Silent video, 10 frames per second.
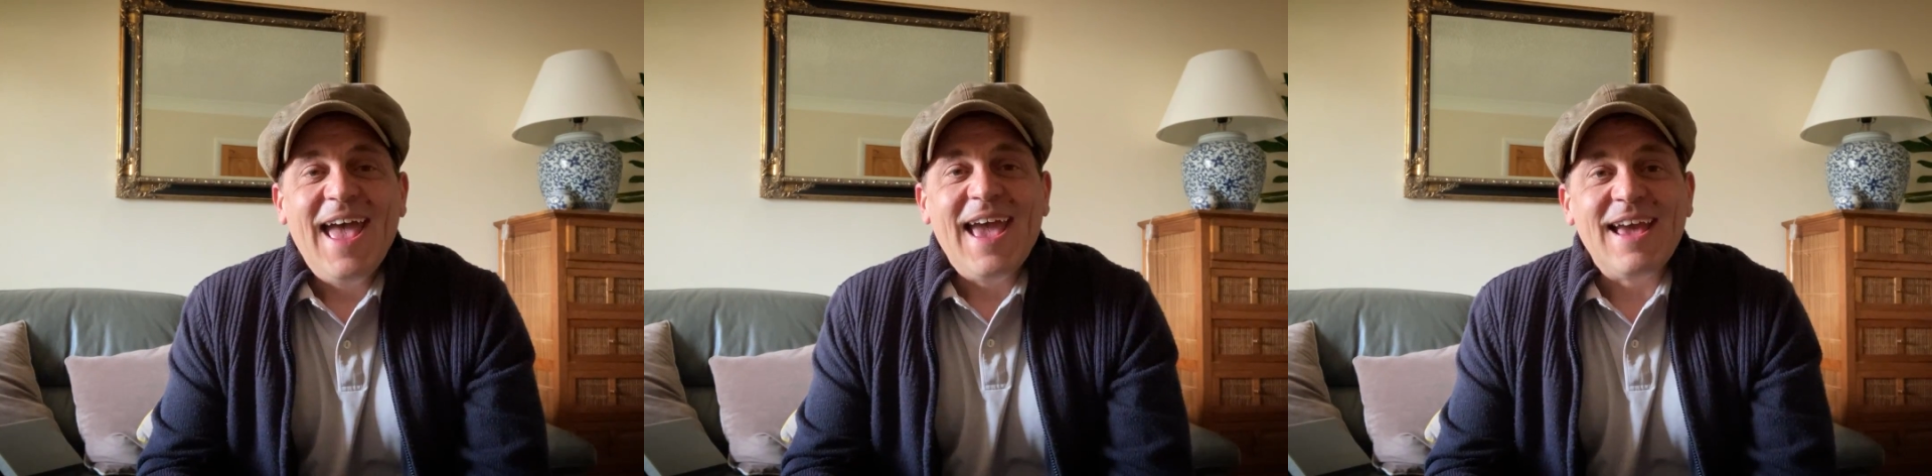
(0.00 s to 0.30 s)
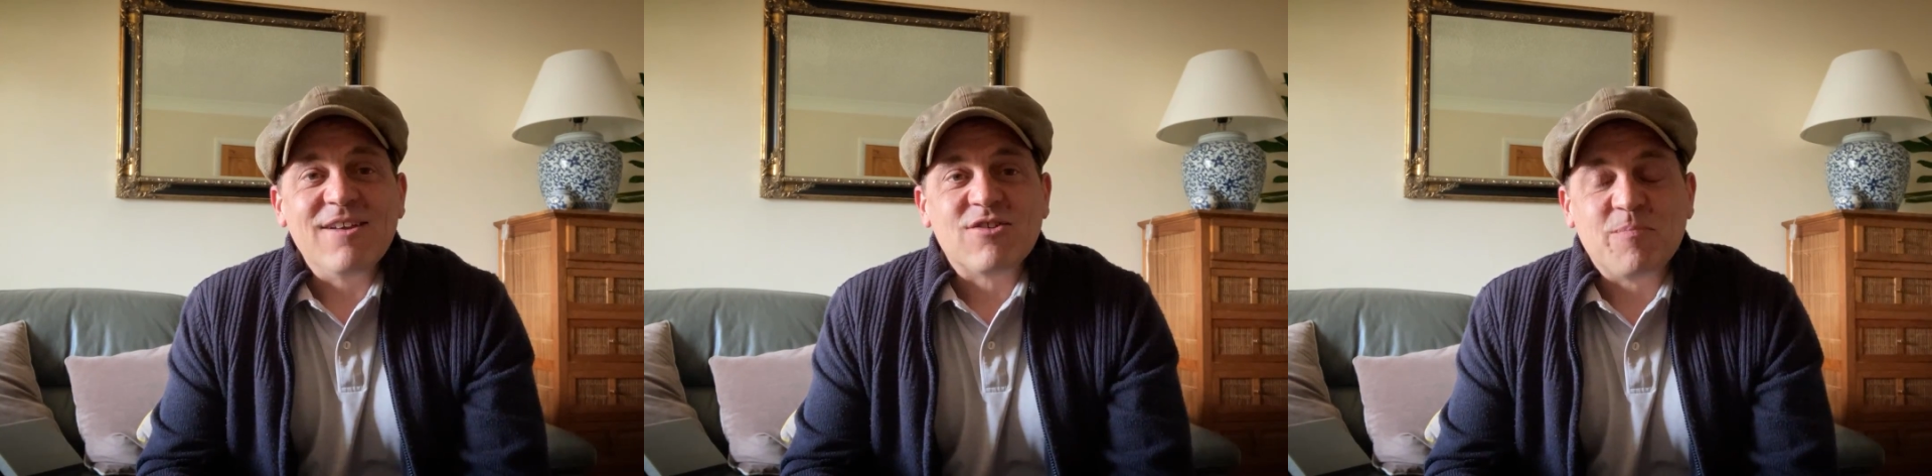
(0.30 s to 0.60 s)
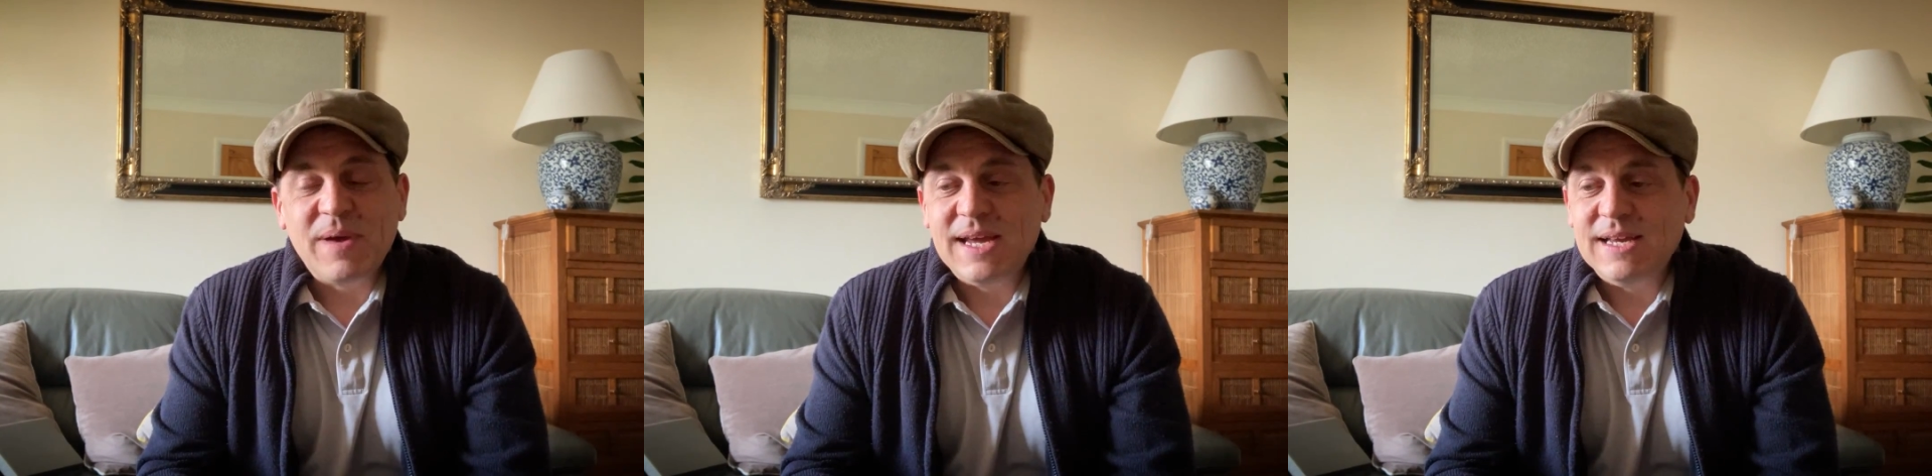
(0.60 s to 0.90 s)
It's
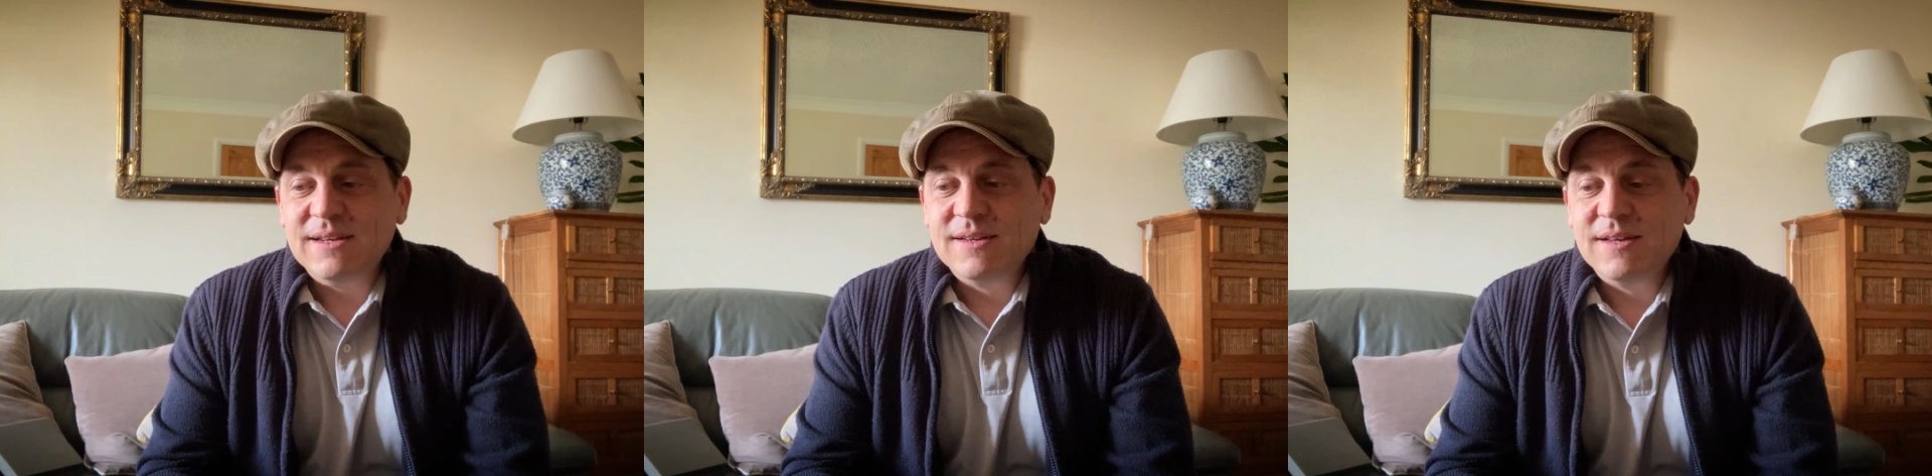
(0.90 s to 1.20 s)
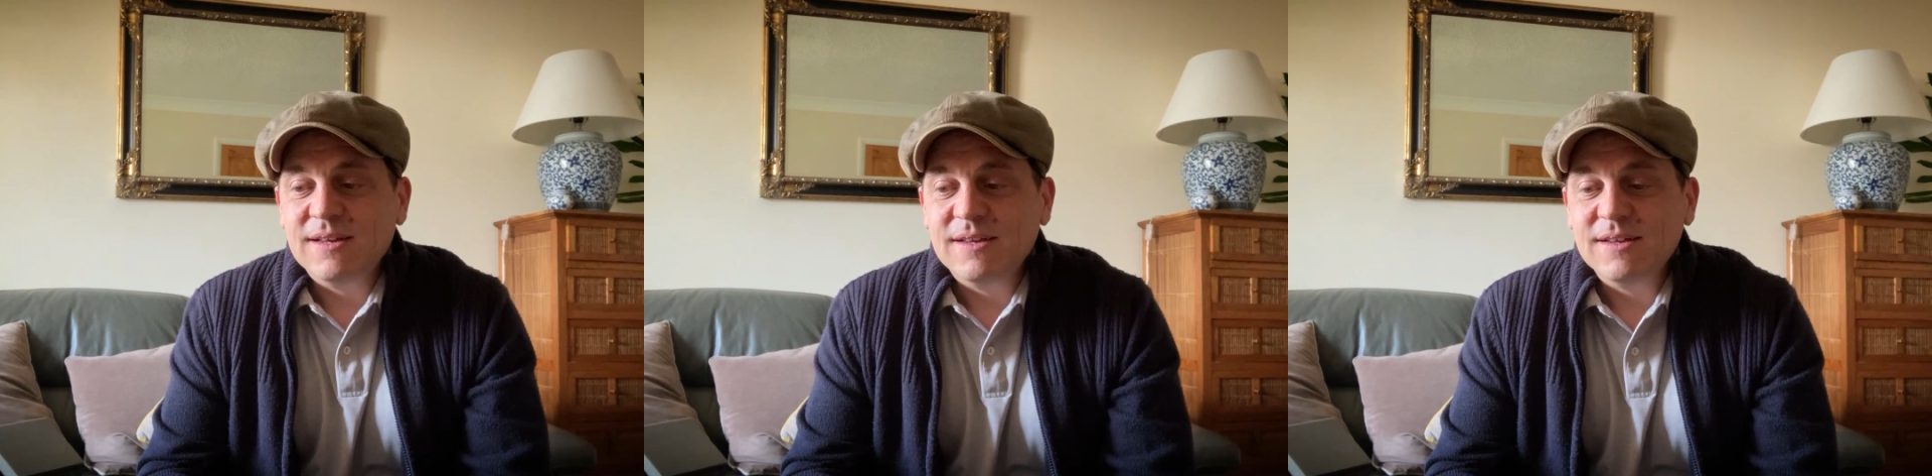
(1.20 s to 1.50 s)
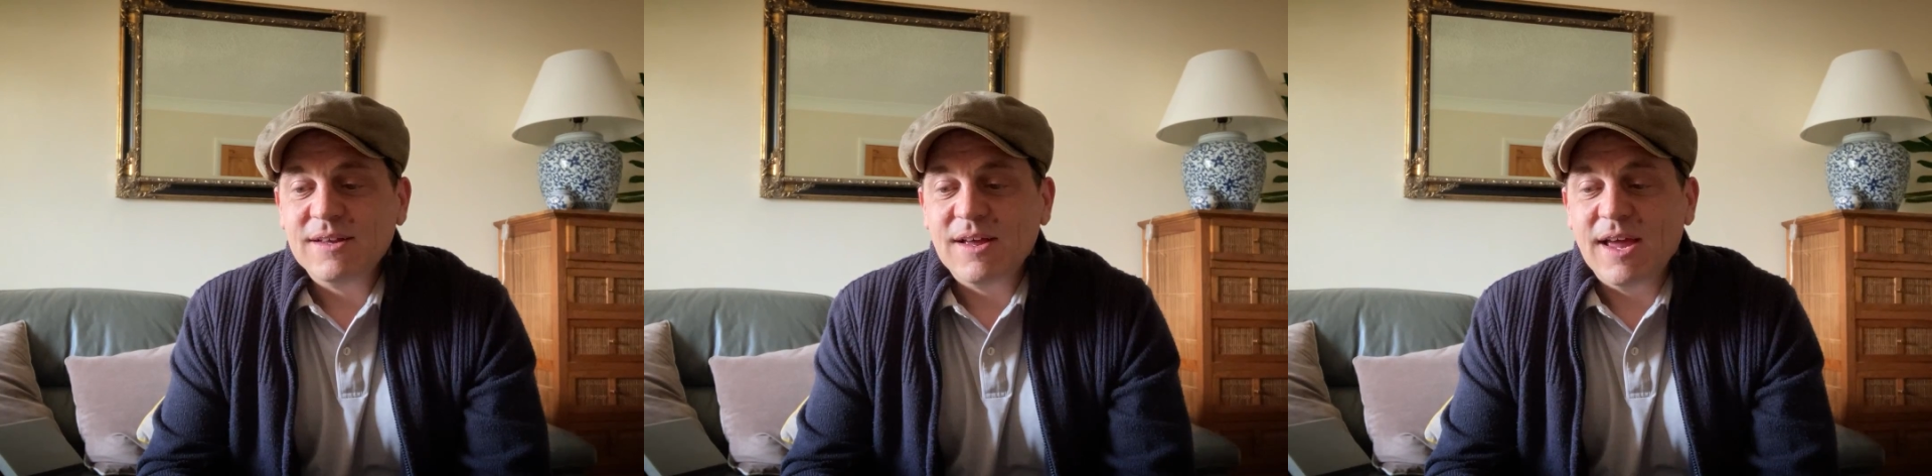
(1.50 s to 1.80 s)
been
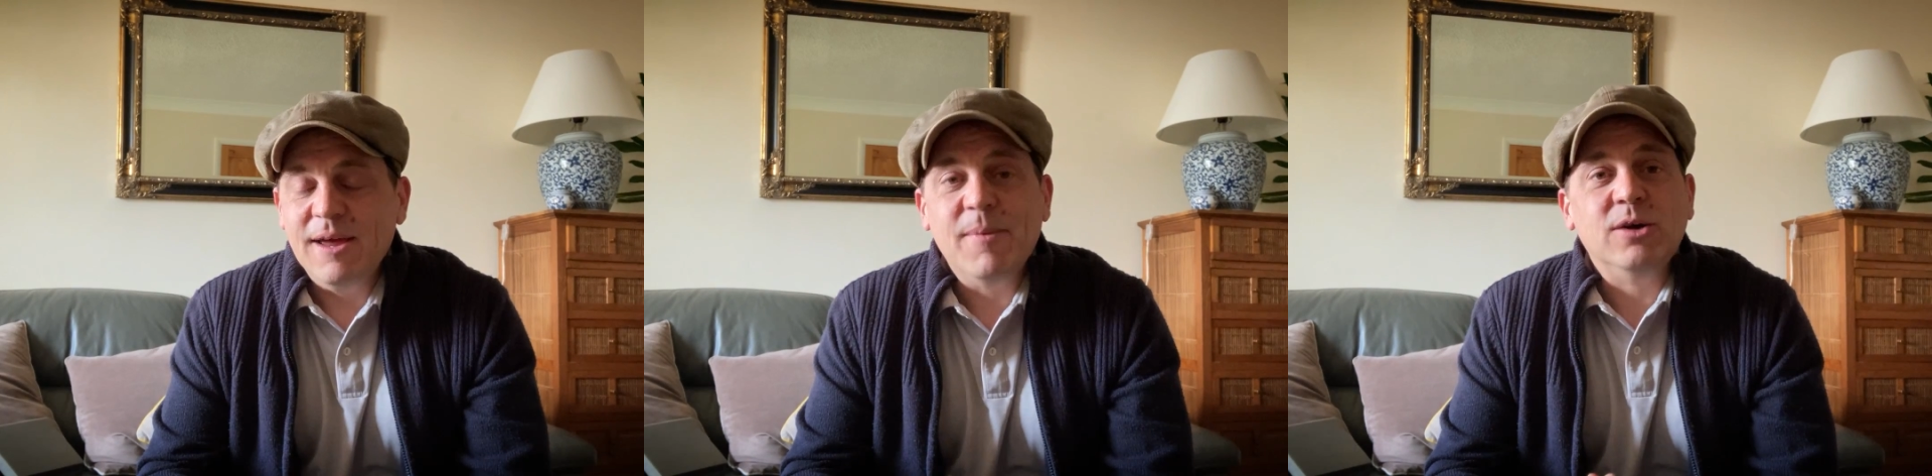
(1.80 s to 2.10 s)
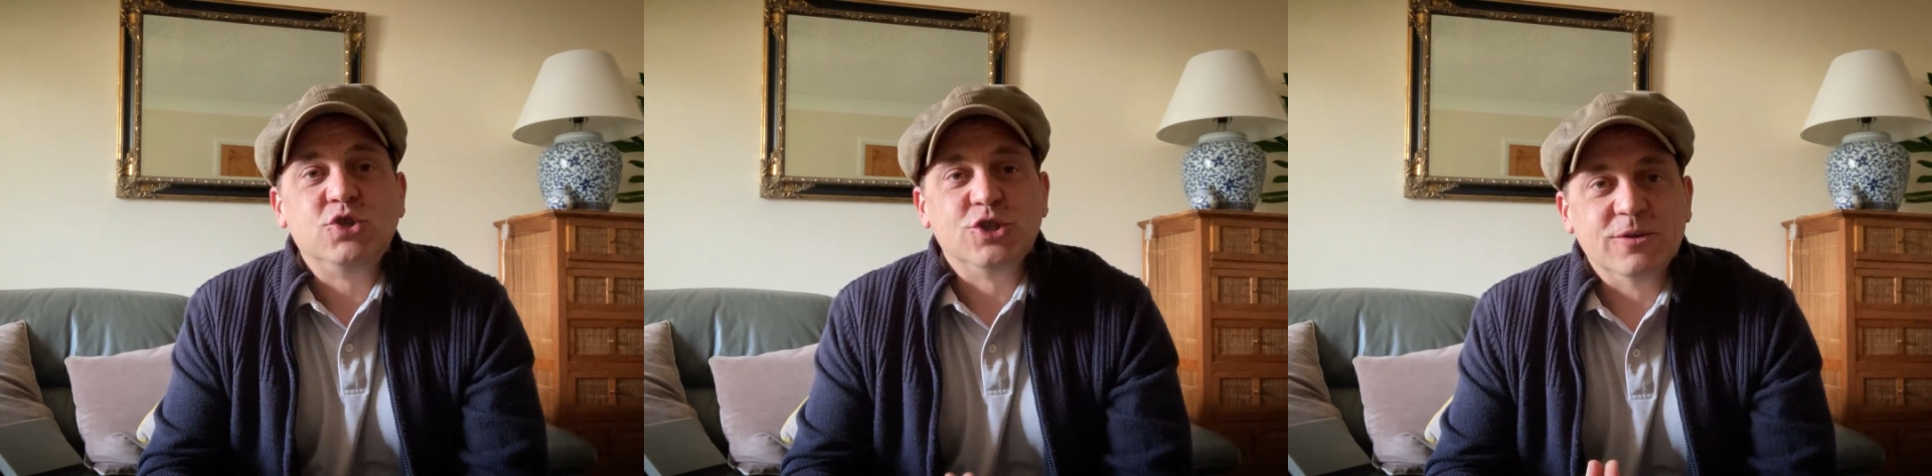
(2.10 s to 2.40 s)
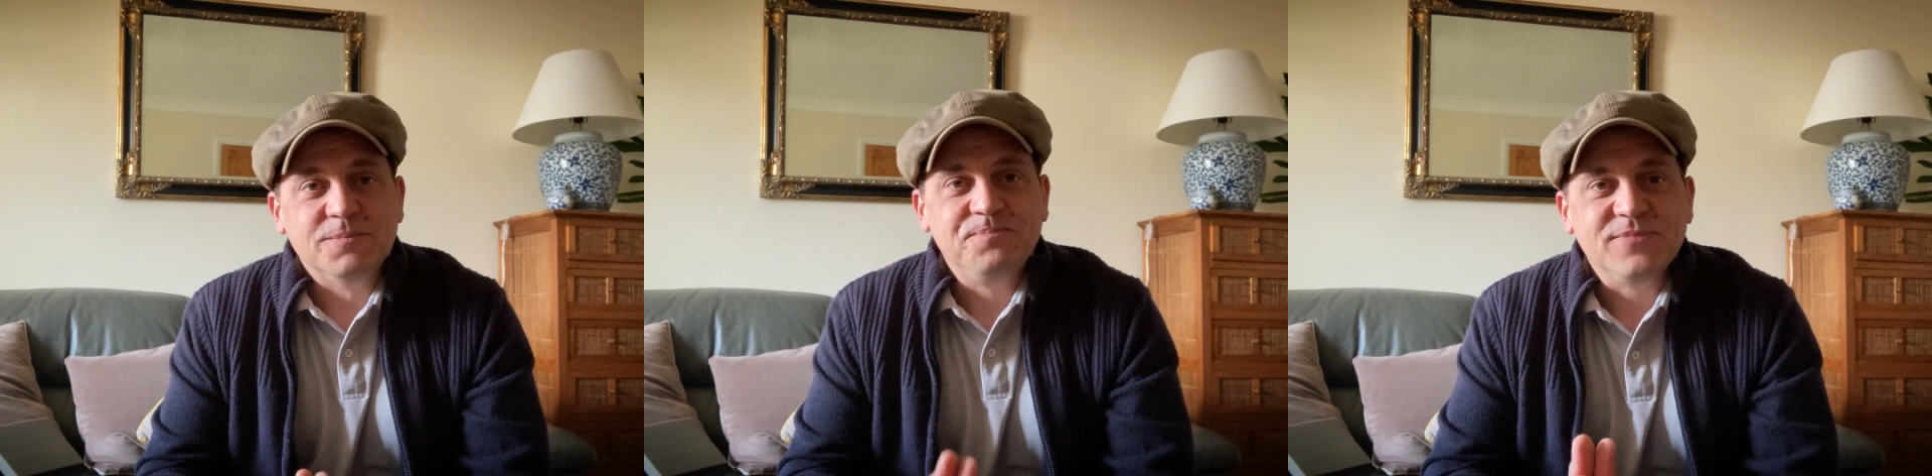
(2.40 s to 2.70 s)
emotional,